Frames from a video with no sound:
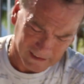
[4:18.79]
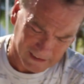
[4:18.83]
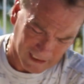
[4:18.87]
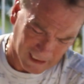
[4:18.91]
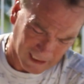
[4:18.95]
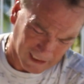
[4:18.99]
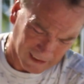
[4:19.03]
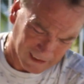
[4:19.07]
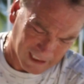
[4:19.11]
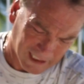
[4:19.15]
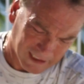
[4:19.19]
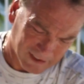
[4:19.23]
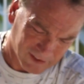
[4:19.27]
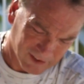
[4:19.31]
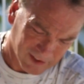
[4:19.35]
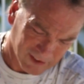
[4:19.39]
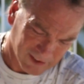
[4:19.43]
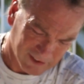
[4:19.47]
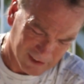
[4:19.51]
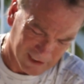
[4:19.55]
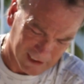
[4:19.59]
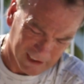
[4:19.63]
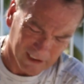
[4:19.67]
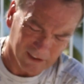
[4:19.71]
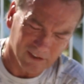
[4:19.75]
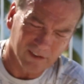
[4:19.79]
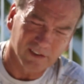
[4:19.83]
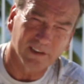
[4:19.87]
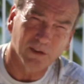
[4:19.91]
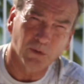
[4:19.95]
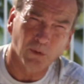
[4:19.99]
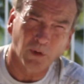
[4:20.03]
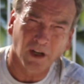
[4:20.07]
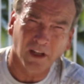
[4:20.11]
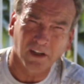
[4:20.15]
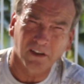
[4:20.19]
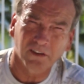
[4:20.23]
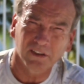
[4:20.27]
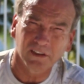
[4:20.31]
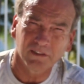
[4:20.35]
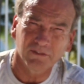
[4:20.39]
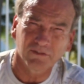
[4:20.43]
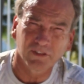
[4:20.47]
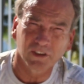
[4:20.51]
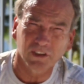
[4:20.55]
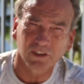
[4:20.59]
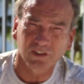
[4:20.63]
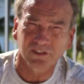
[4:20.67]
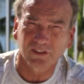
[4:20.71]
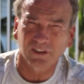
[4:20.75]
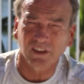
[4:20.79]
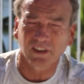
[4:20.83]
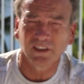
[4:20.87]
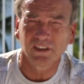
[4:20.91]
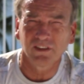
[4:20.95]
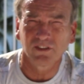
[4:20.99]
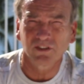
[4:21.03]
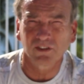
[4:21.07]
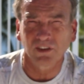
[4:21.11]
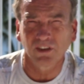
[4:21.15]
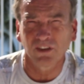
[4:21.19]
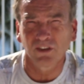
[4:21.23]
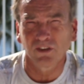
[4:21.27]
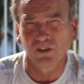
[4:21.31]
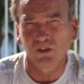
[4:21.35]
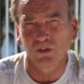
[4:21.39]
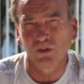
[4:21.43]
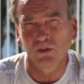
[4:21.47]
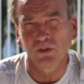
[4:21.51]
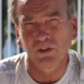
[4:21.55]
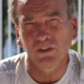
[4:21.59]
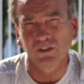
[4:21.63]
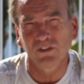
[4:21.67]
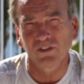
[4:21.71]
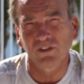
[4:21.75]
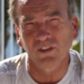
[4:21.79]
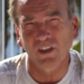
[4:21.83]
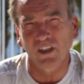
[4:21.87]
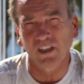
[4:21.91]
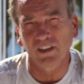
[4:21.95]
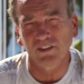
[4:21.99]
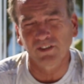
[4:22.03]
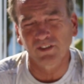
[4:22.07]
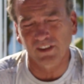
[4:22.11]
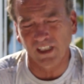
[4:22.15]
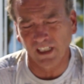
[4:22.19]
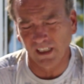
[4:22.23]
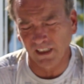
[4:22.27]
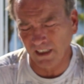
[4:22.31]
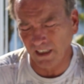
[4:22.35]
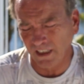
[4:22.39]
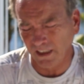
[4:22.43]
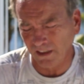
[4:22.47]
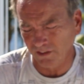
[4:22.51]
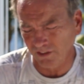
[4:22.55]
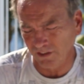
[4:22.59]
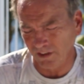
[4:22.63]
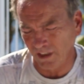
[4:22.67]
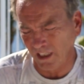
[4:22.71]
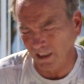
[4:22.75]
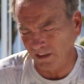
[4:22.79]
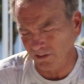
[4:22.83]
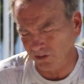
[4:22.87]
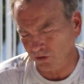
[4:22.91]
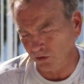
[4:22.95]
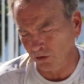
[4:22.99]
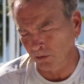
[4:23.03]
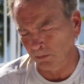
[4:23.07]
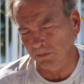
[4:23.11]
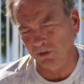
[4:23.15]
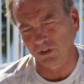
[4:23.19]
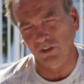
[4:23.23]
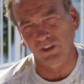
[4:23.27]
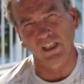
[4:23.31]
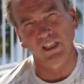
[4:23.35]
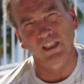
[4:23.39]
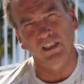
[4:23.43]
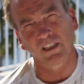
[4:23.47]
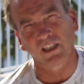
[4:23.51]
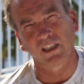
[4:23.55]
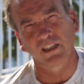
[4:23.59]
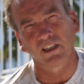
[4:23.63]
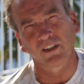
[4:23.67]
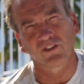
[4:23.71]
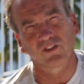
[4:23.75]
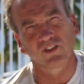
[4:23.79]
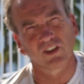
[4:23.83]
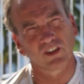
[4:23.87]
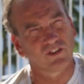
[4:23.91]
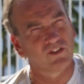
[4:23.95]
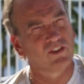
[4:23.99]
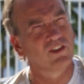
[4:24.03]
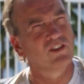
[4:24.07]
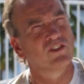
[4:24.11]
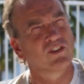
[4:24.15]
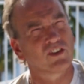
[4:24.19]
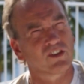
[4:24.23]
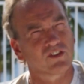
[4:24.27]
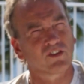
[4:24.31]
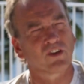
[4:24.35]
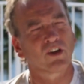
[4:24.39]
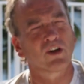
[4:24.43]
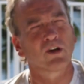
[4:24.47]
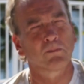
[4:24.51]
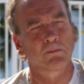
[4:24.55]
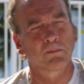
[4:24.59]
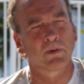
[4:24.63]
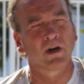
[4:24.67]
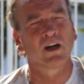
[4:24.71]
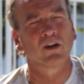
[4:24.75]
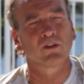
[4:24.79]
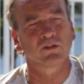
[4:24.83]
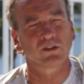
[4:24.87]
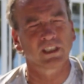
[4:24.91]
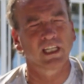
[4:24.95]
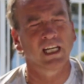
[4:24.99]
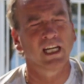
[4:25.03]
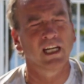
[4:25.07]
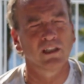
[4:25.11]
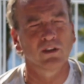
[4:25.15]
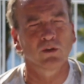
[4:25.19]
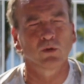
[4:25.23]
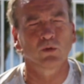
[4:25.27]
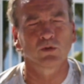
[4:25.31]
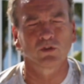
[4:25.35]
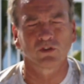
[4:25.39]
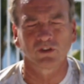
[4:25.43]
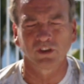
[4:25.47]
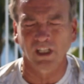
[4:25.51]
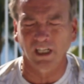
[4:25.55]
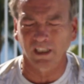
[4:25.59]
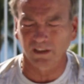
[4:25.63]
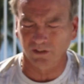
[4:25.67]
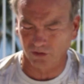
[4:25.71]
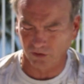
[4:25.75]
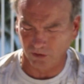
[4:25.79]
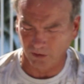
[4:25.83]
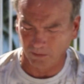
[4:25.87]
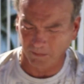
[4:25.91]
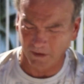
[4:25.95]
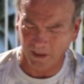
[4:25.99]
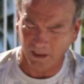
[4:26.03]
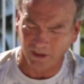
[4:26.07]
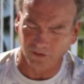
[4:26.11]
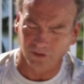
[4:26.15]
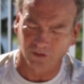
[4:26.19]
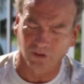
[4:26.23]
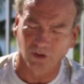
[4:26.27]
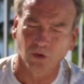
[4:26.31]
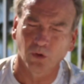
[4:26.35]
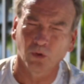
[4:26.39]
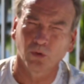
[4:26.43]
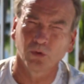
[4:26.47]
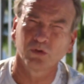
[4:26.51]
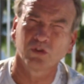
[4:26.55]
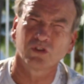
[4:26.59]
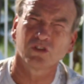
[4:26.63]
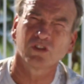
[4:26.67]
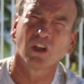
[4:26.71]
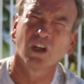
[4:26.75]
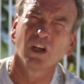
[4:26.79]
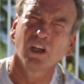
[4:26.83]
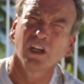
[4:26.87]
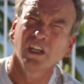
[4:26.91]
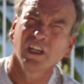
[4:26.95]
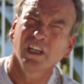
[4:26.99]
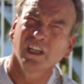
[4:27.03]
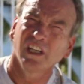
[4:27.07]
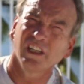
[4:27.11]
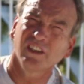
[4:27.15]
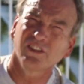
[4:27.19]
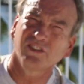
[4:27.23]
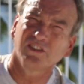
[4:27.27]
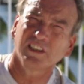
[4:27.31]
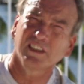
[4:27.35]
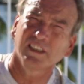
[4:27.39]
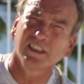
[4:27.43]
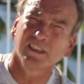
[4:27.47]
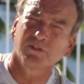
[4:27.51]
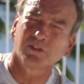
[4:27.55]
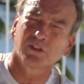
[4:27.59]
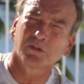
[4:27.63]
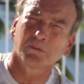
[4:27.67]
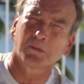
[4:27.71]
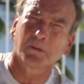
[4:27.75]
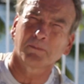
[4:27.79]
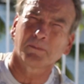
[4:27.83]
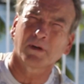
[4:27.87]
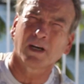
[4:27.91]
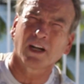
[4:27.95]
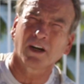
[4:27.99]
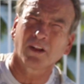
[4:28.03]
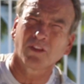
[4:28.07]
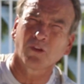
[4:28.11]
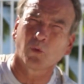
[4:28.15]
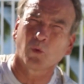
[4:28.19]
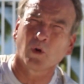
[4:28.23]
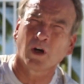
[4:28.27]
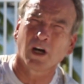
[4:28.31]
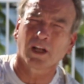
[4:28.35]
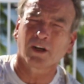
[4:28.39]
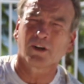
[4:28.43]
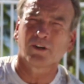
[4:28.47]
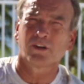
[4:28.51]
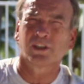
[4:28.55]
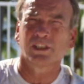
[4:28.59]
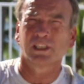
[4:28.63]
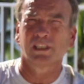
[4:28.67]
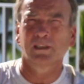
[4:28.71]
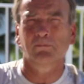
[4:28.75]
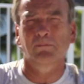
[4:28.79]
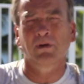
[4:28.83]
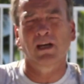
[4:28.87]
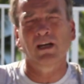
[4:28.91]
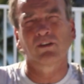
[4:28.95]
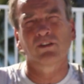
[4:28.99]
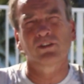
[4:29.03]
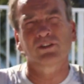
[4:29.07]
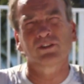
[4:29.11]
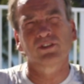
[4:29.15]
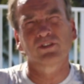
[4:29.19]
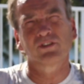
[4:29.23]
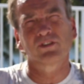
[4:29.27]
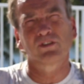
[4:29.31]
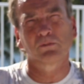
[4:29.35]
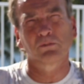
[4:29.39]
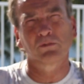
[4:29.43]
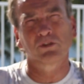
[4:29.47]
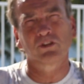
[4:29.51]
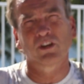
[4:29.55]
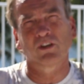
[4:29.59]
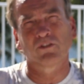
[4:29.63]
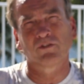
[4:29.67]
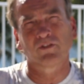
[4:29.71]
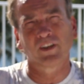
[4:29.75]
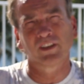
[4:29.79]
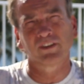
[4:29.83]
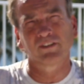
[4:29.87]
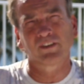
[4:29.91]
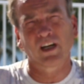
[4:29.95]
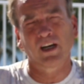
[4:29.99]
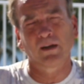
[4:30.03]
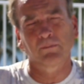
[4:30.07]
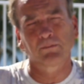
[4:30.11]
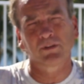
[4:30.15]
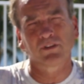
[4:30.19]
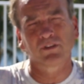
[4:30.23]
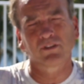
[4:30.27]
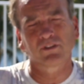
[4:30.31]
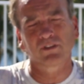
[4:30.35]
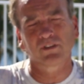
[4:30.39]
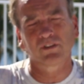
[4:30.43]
Alexis, he gets in the water, and the first stunt he's going to do is stand on his nostrum, stand on a 6,600-pound Keto's nostrum on his nose as he lifts him up out of the water, and he balances himself on top of